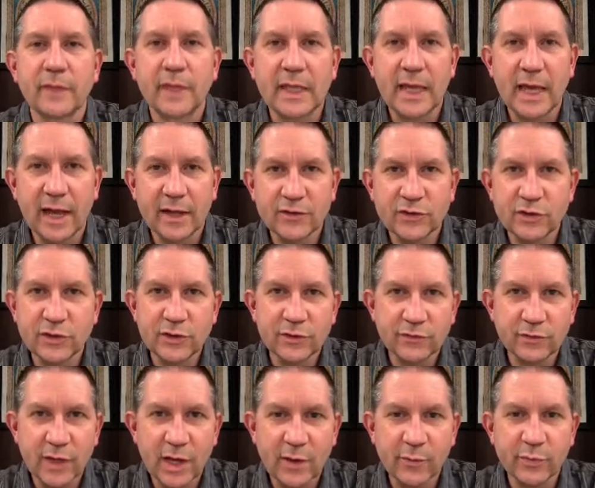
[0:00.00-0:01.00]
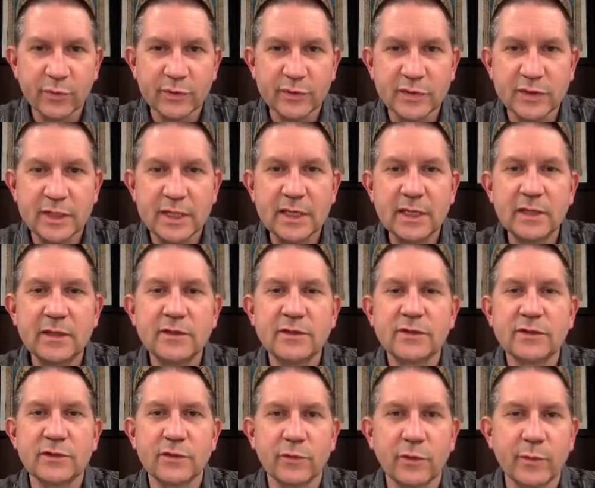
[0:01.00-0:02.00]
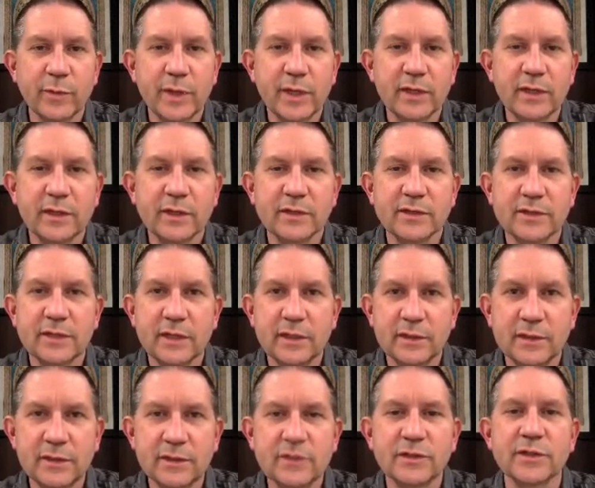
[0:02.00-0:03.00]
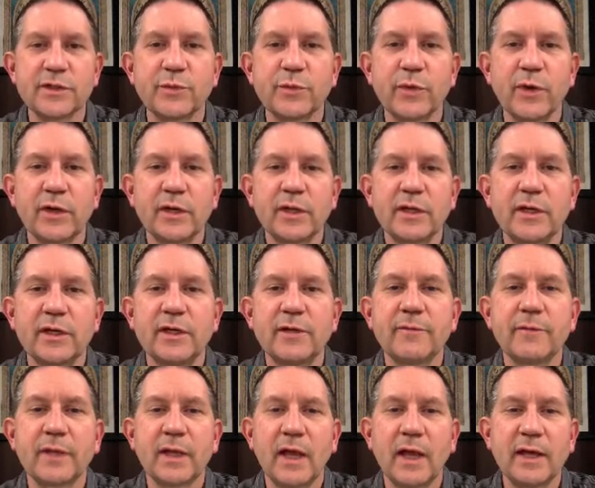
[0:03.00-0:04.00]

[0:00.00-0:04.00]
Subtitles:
The adjective now precedes, so we're making a sentence. It's predicate.